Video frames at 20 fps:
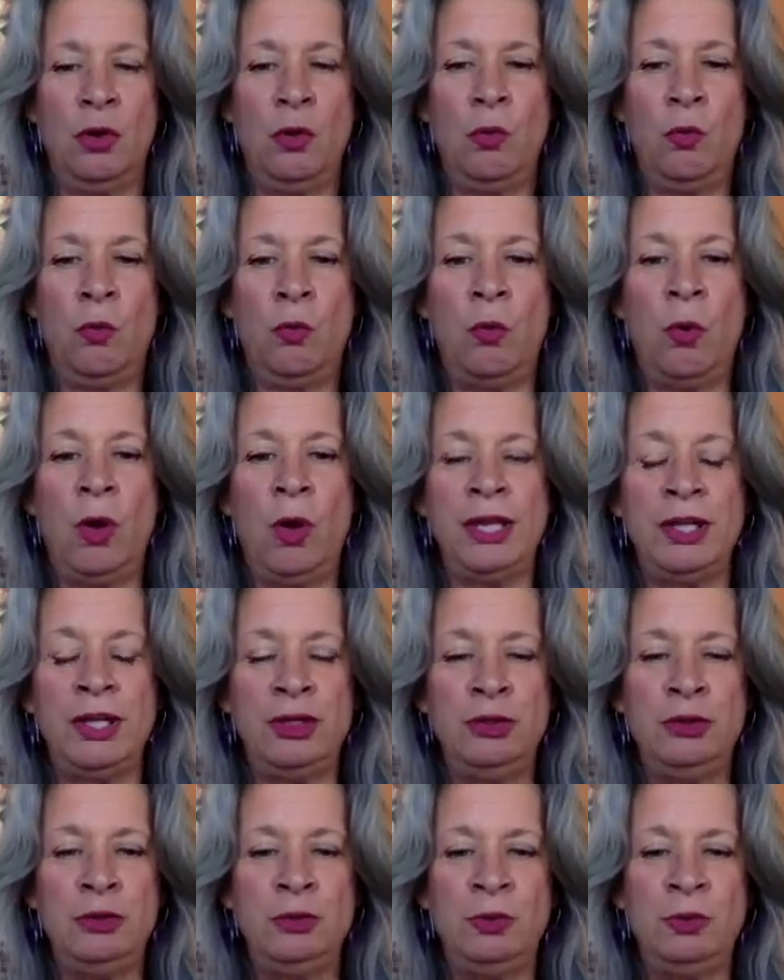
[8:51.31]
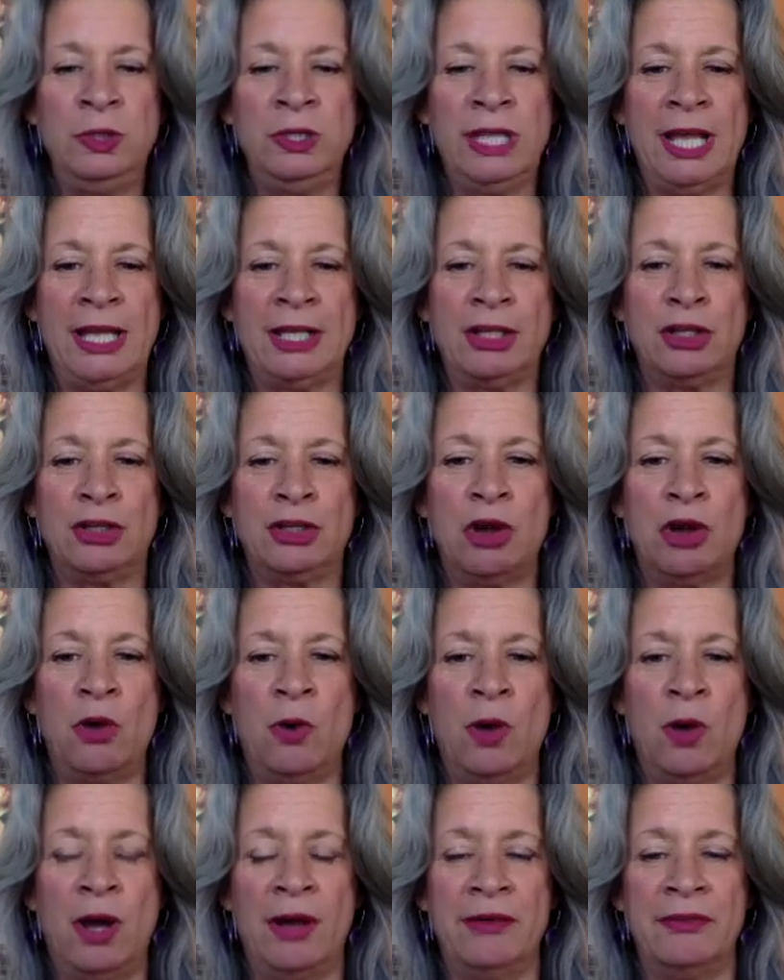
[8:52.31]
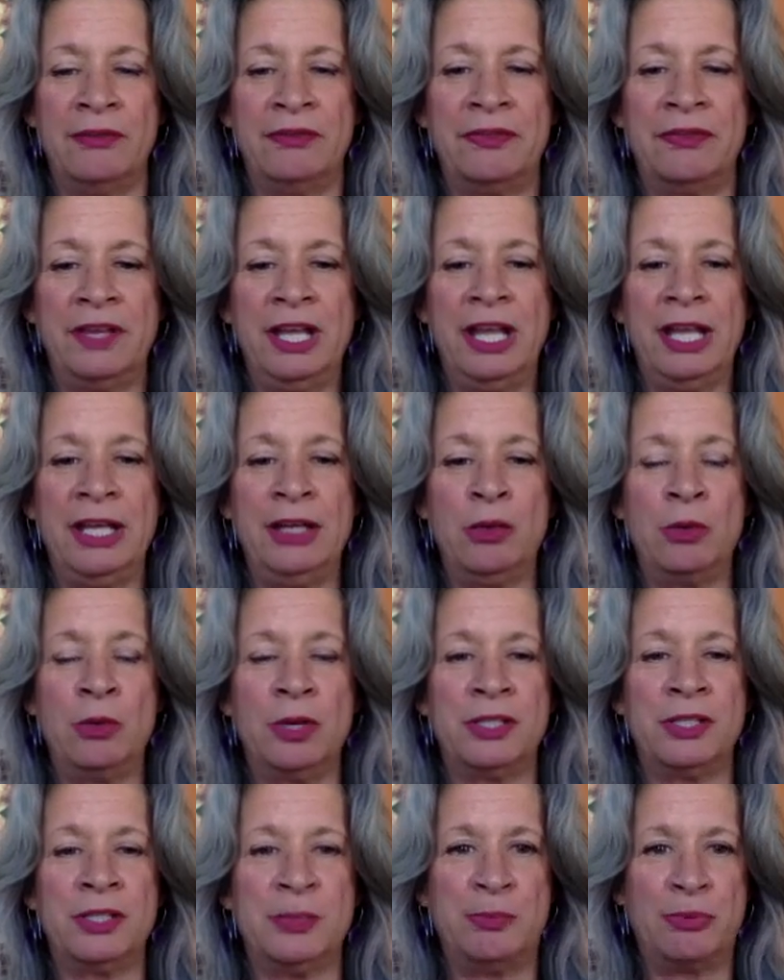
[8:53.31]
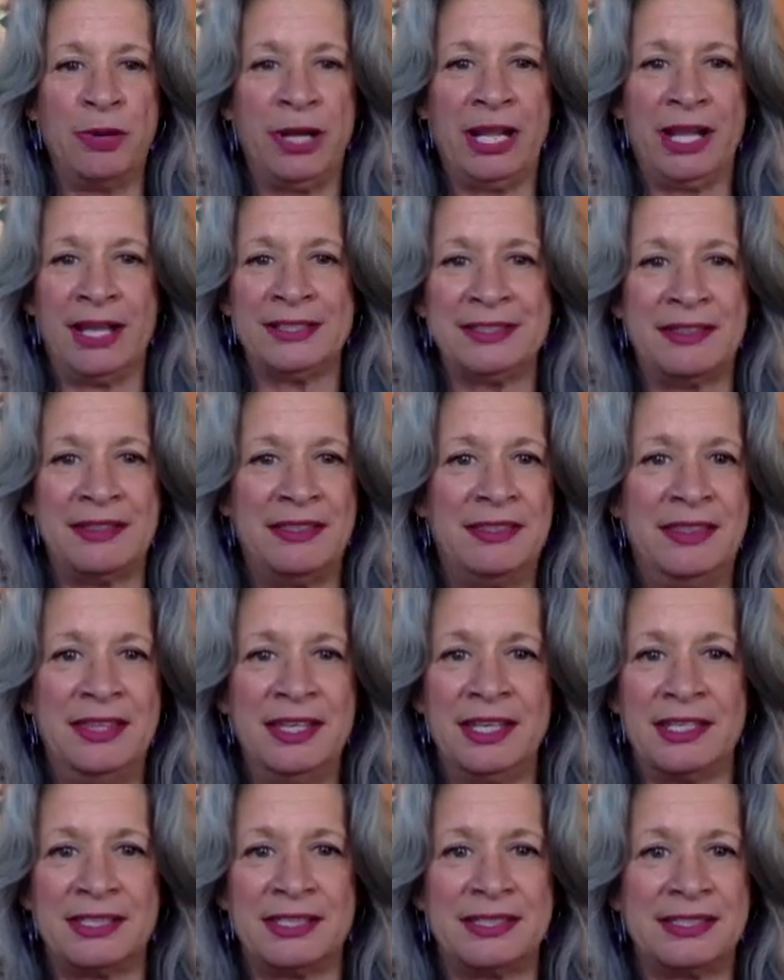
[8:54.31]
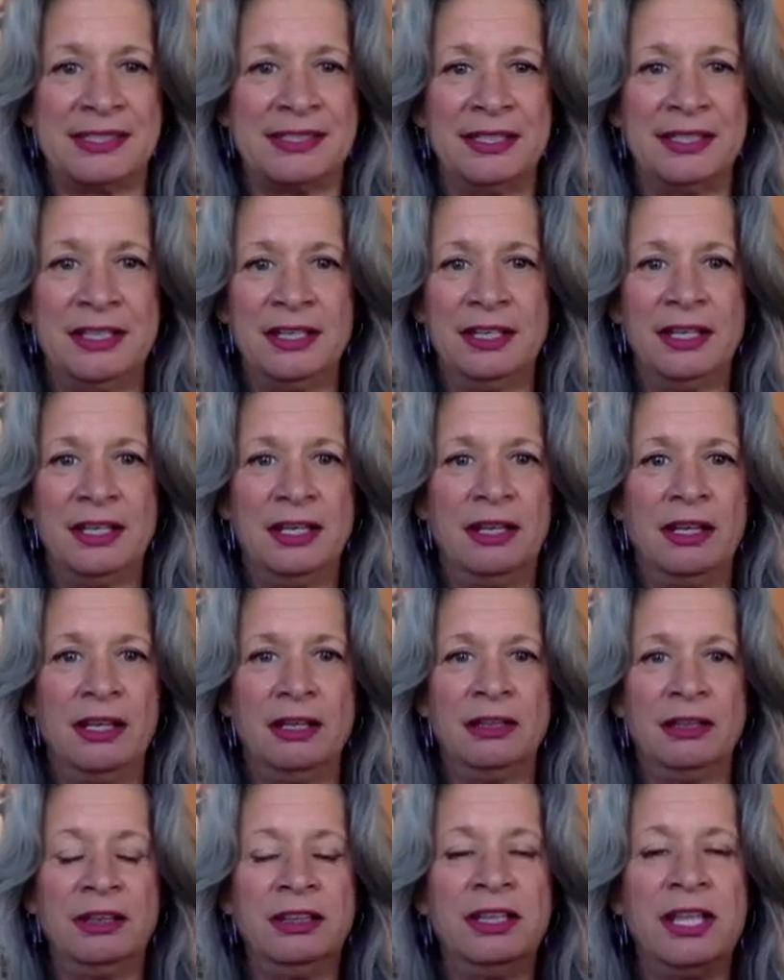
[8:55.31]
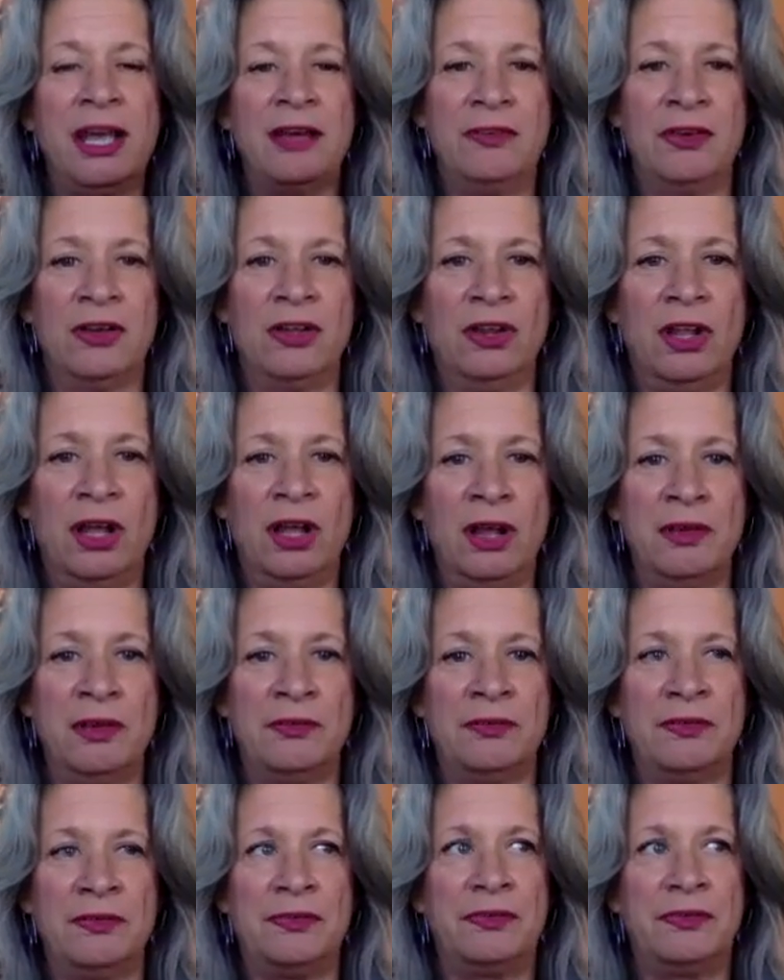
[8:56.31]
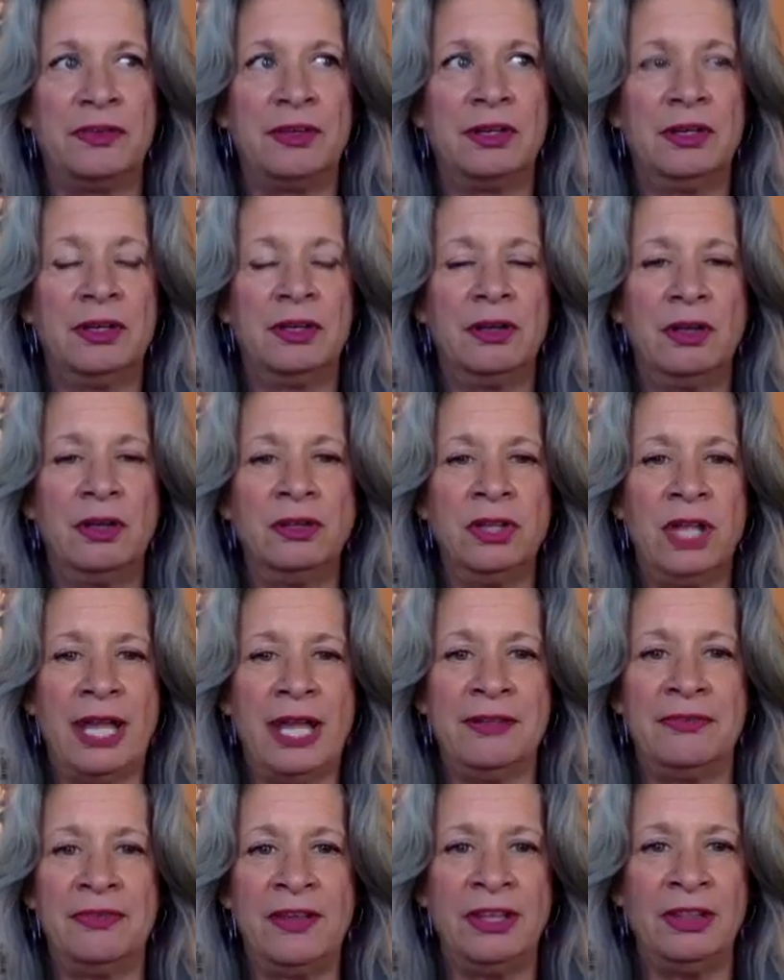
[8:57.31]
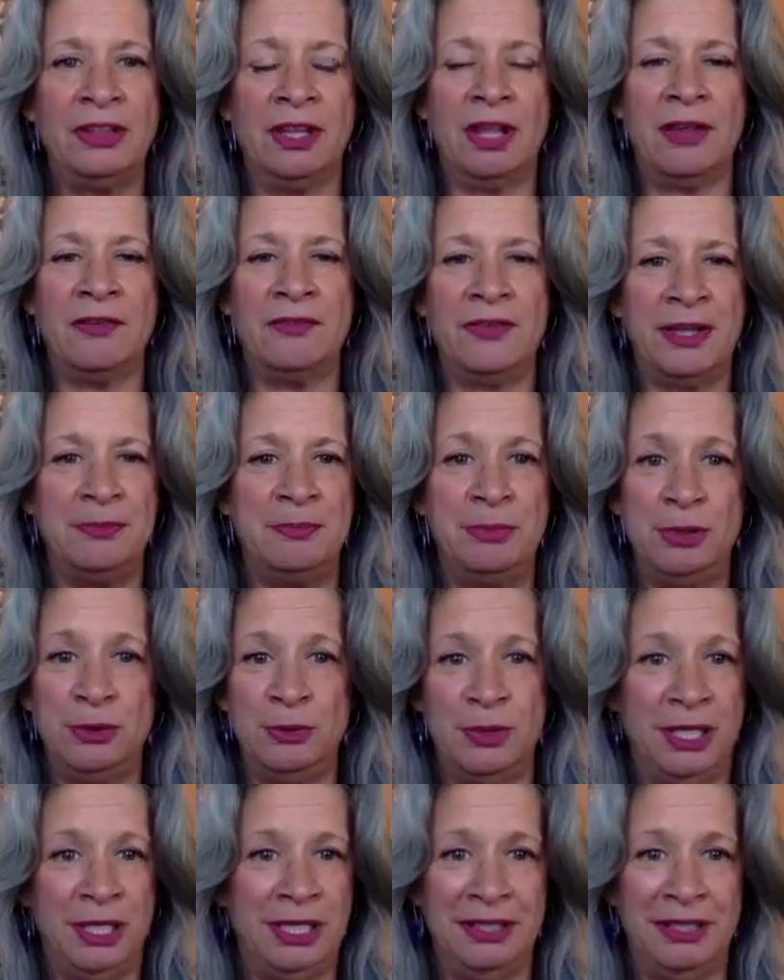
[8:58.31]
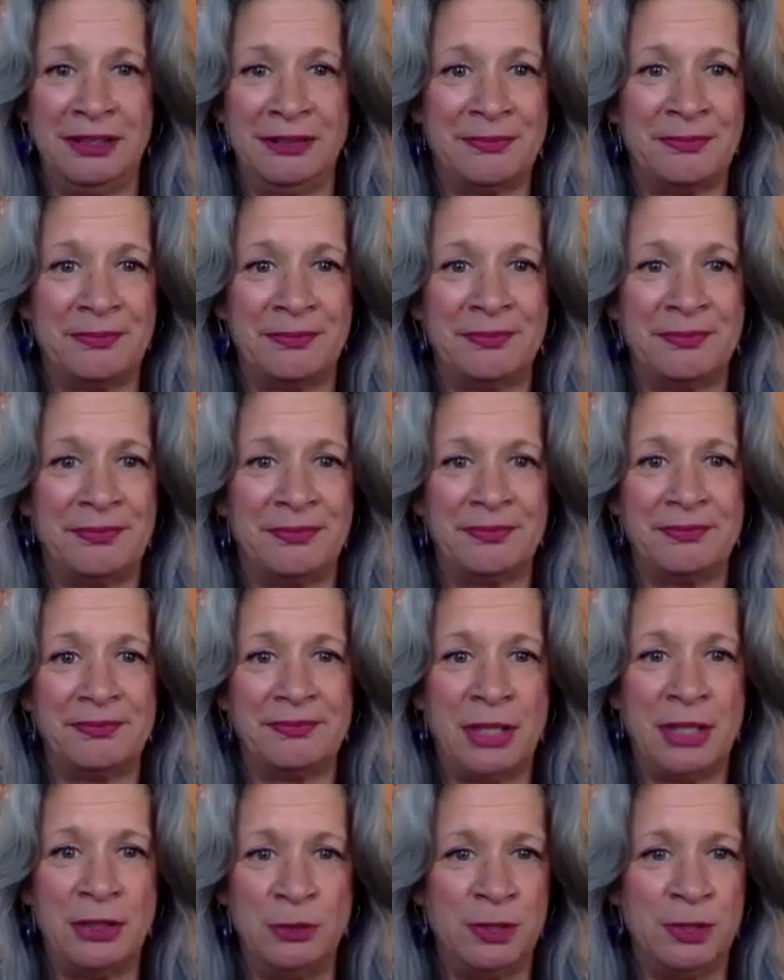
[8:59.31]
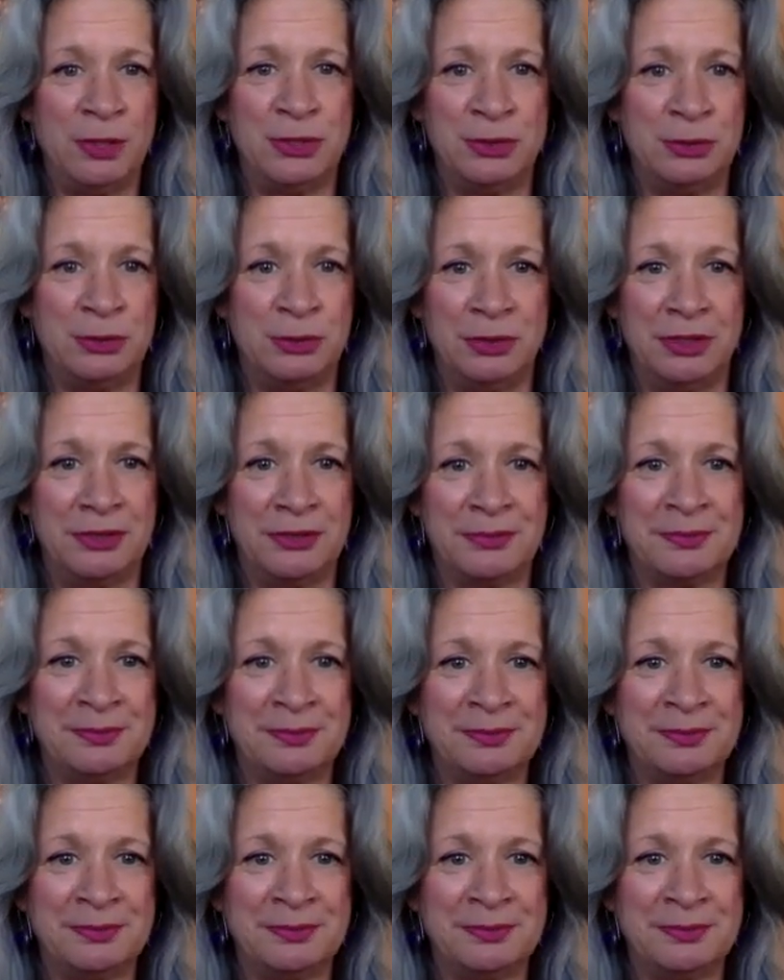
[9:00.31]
what you let go of in order to bring us this level of life and love and beauty that you exude.